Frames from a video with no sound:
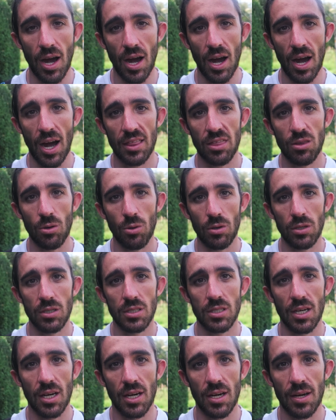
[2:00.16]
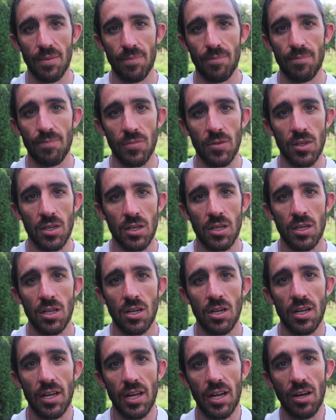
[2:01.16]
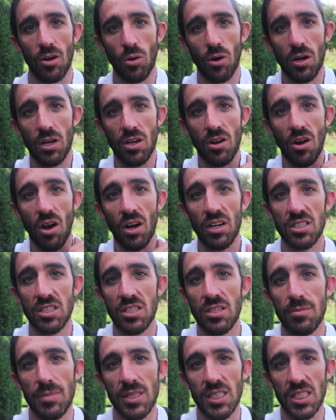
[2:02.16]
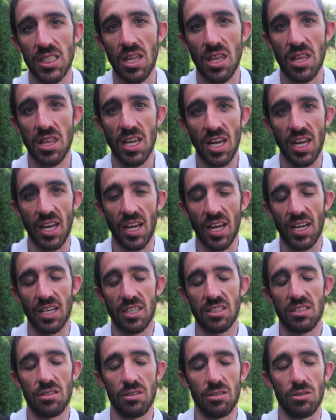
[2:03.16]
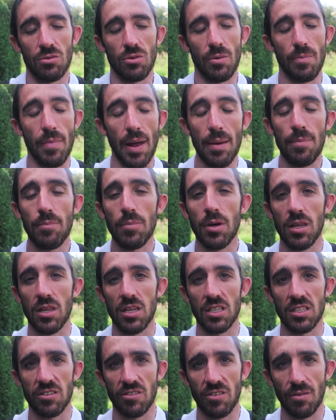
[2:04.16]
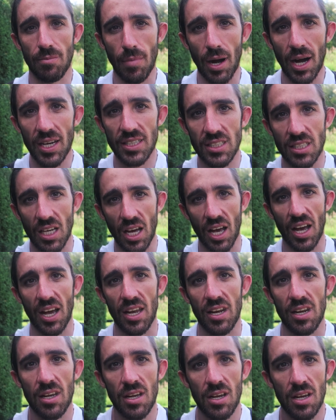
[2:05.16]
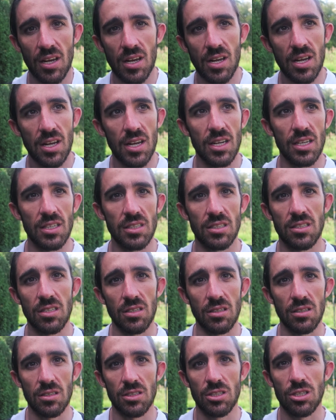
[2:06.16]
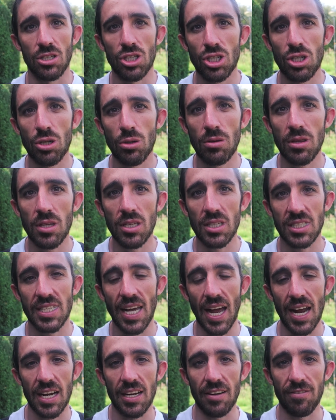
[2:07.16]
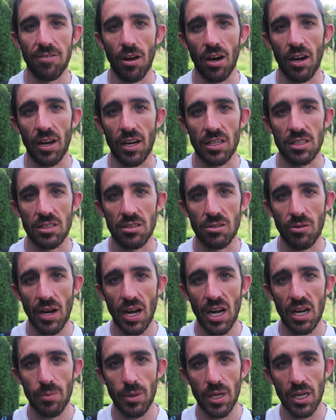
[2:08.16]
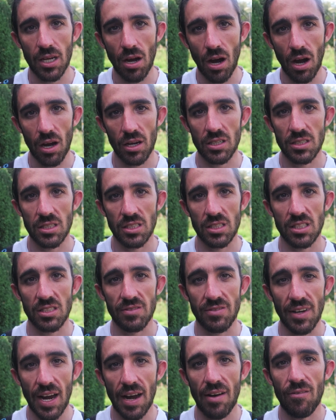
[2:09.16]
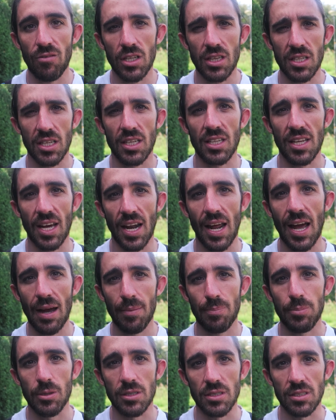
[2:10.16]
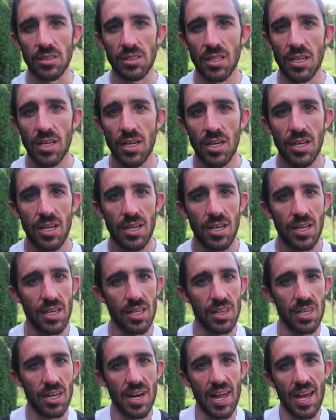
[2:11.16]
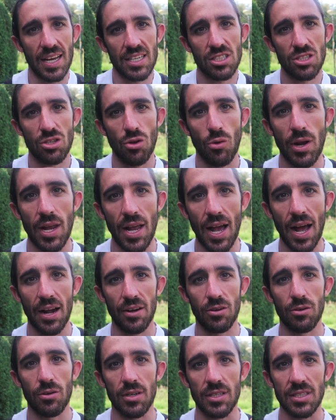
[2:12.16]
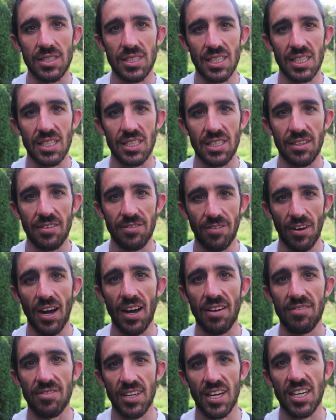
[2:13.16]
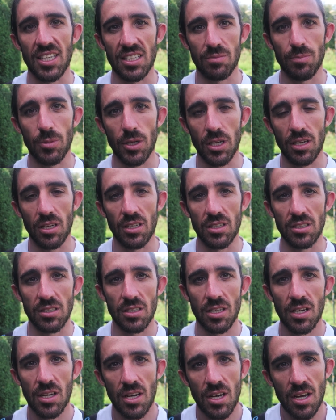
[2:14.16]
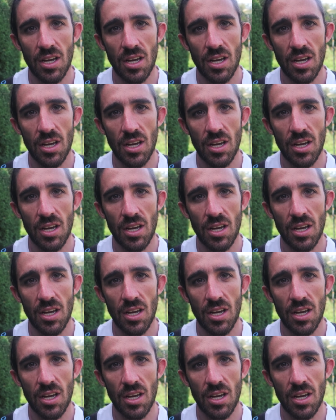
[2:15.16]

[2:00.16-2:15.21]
uh, I thought, um, in order not to miss a thing and to remember this from my side, is to, to shoot this daily vlog and to really be cognizant of everything that happens in the next 365 days because